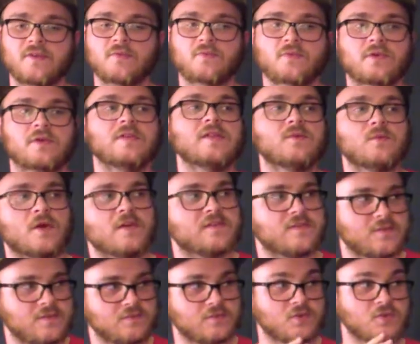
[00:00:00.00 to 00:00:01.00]
It really
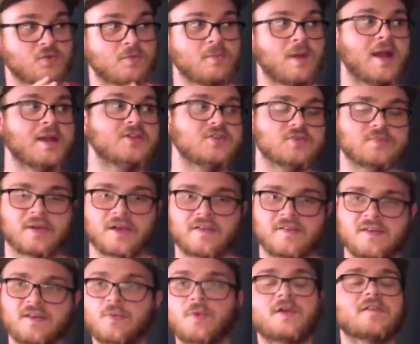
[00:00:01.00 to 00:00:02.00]
wants you to remind you,
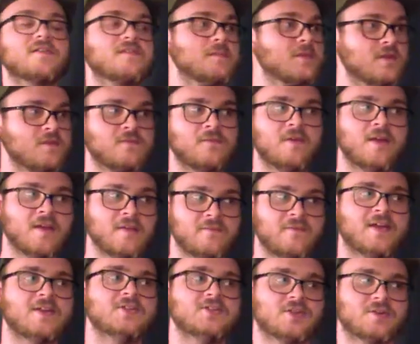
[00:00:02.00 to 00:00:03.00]
because he wants to be an
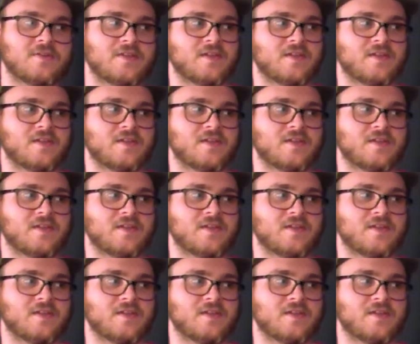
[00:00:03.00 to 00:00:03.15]
Avenger.